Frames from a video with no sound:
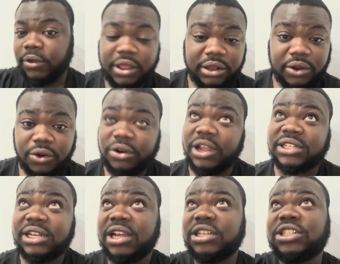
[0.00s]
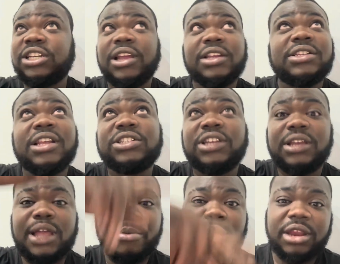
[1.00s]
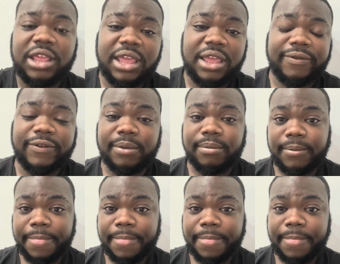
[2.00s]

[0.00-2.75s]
told you, I see that shit coming in the air, fam.